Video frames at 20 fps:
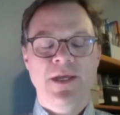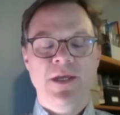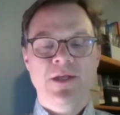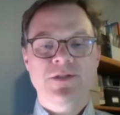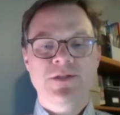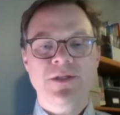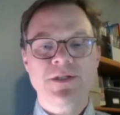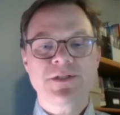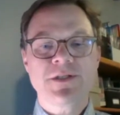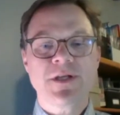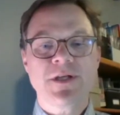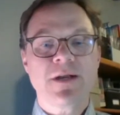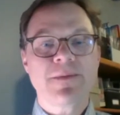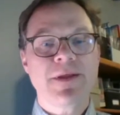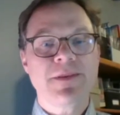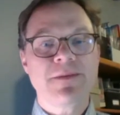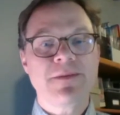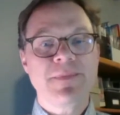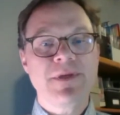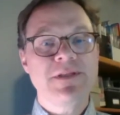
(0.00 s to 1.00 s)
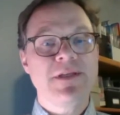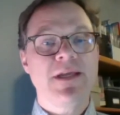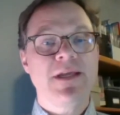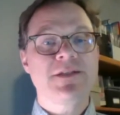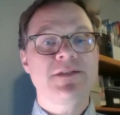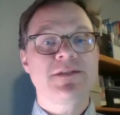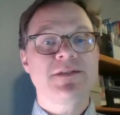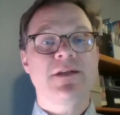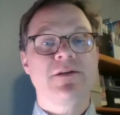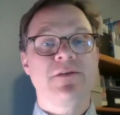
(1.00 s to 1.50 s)
So let's talk about the BTS
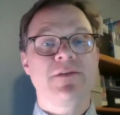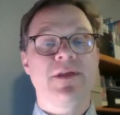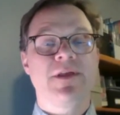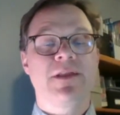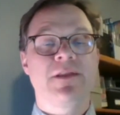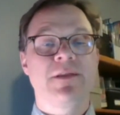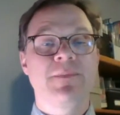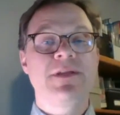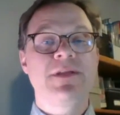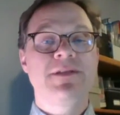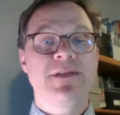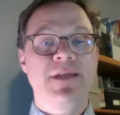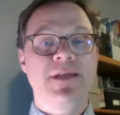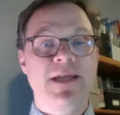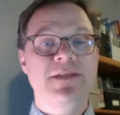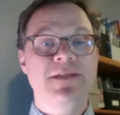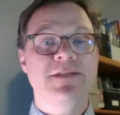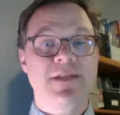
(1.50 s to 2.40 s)
Center then. The BTS